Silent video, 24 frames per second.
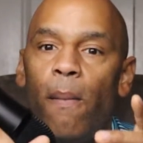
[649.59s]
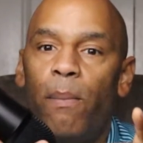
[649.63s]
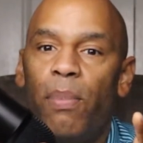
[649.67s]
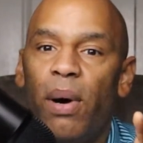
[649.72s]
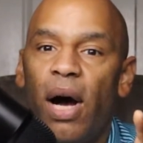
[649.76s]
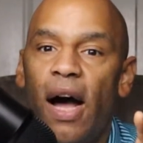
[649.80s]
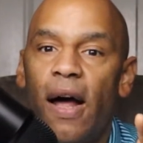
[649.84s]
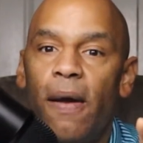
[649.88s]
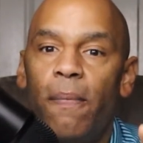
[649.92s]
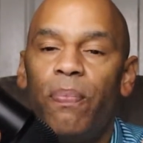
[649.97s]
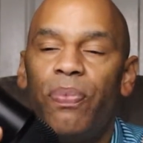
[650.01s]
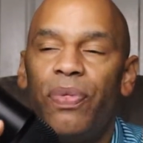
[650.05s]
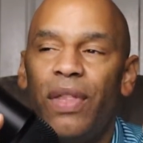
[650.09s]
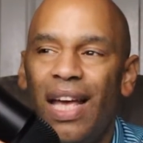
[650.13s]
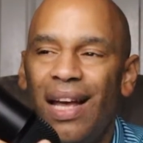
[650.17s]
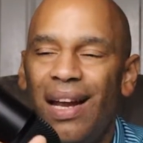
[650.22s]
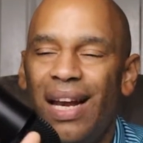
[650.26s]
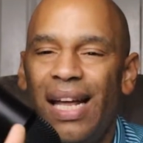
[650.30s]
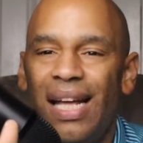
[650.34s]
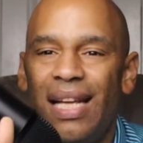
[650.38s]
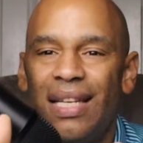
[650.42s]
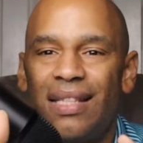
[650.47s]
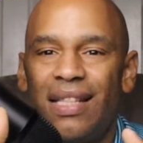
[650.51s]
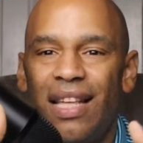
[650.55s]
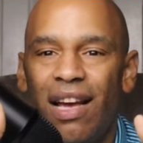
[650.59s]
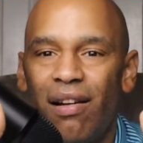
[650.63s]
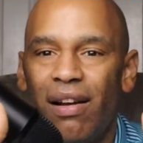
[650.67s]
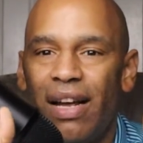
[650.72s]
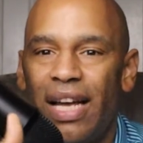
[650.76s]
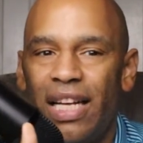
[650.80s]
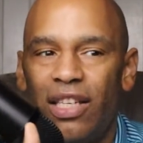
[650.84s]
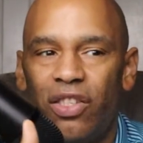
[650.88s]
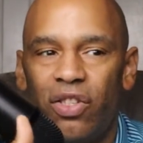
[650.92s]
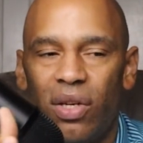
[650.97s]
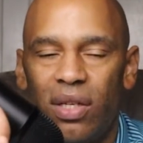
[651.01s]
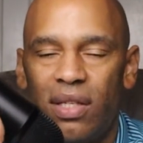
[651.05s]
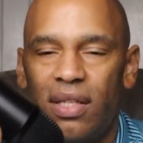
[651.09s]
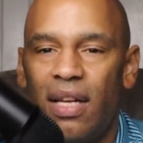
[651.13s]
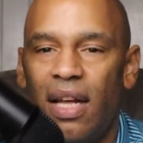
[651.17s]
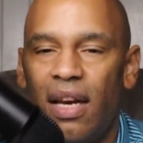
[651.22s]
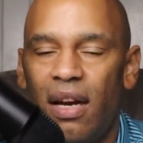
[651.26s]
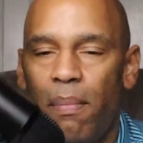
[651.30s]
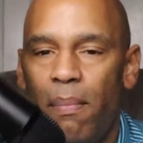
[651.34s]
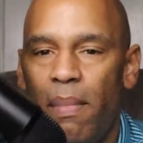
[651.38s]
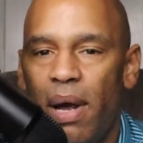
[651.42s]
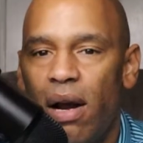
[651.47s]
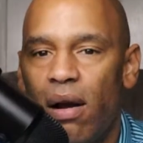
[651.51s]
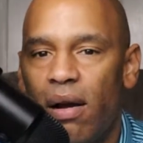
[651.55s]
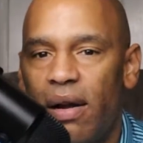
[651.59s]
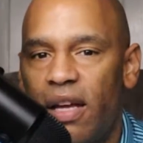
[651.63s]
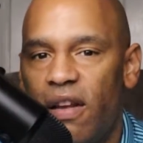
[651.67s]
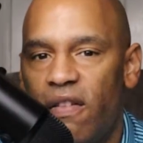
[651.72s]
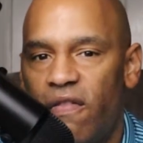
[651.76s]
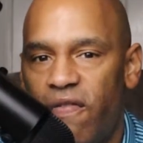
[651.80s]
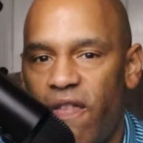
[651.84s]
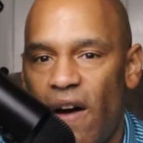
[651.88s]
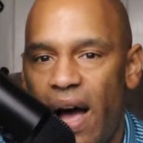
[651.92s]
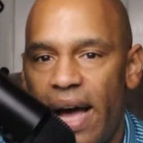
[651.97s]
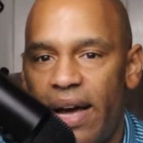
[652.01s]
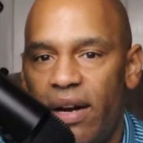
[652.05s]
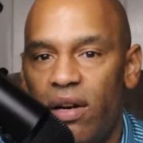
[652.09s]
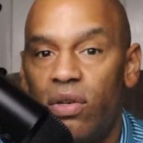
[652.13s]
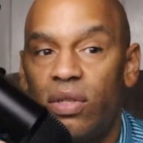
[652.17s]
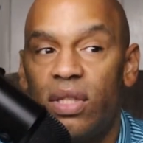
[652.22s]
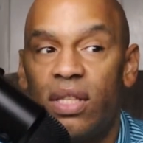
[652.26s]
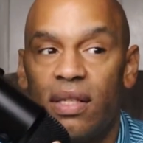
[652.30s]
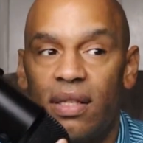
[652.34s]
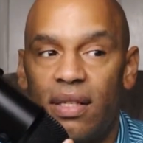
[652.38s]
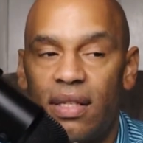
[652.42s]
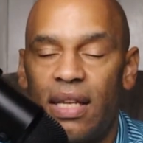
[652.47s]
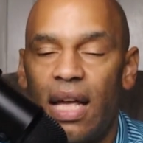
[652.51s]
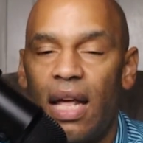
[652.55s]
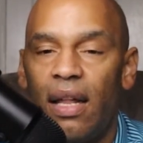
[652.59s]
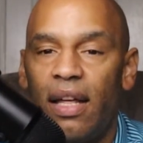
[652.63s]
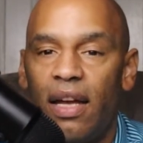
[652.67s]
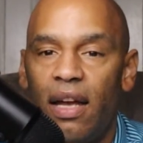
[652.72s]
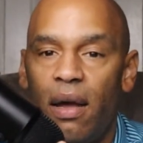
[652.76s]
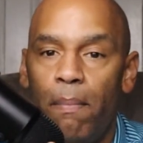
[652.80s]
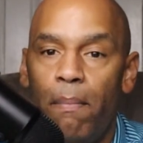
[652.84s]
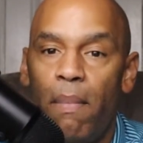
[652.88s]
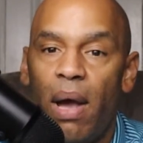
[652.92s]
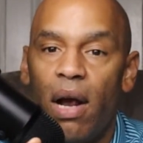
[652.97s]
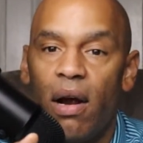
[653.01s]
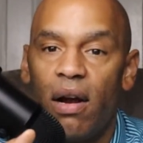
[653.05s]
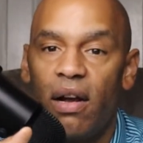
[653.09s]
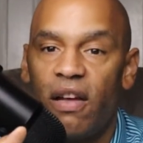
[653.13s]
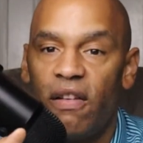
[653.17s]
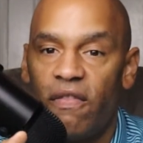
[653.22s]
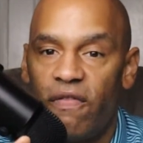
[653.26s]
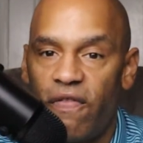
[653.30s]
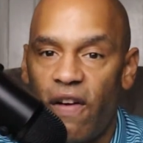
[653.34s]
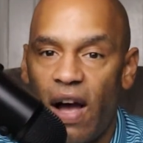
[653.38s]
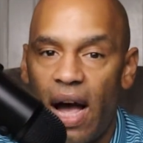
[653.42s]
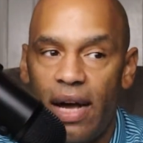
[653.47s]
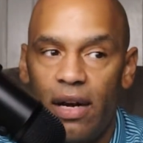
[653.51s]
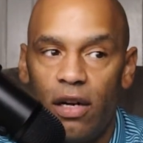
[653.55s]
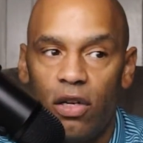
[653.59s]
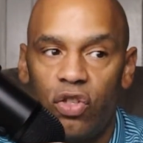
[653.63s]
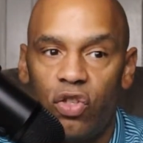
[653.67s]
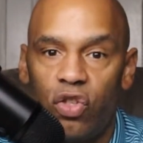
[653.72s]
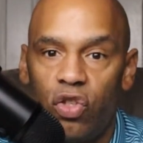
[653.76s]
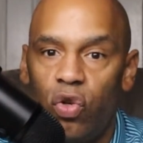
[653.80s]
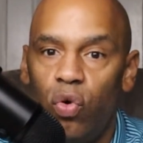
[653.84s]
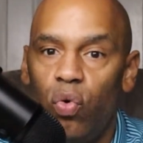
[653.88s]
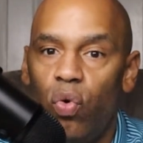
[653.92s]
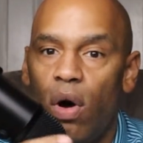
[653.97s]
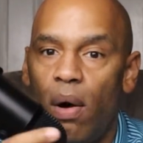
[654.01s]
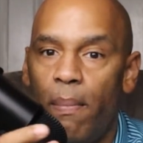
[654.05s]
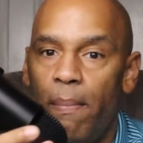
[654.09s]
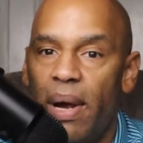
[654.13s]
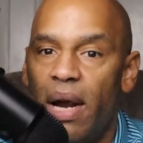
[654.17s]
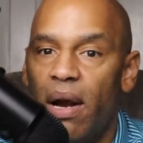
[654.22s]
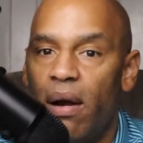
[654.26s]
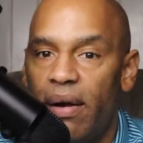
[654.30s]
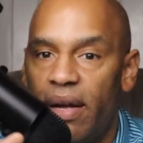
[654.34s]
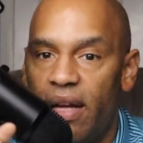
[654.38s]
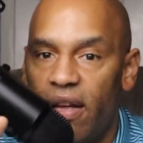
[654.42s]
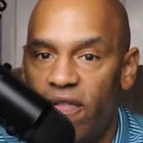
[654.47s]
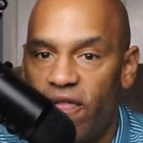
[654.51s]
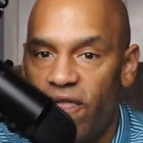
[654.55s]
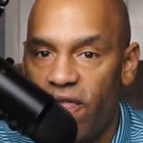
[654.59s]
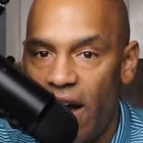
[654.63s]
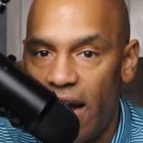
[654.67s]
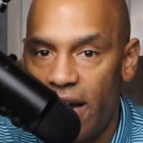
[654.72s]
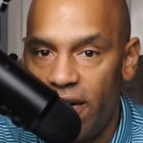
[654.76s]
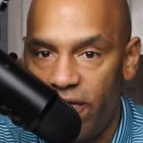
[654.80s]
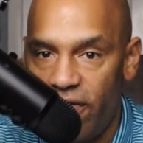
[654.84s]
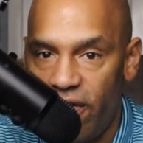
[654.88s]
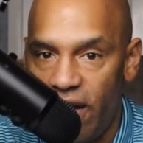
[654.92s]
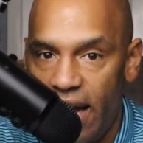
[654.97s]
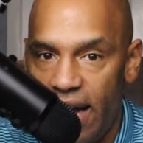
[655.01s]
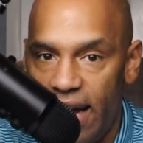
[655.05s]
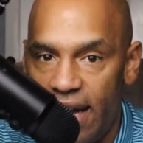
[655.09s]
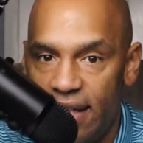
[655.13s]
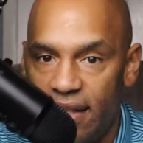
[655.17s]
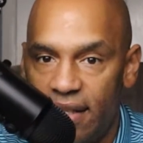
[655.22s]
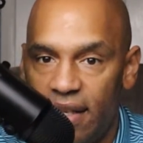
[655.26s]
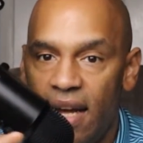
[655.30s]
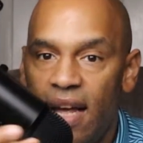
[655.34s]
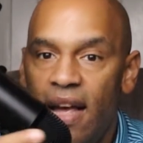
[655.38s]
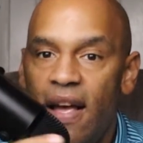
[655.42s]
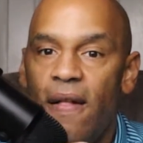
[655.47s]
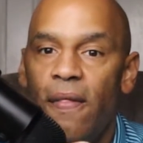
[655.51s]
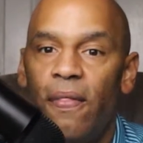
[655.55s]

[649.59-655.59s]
But it is their interest in American fighters and selling American fighters to American fight fans.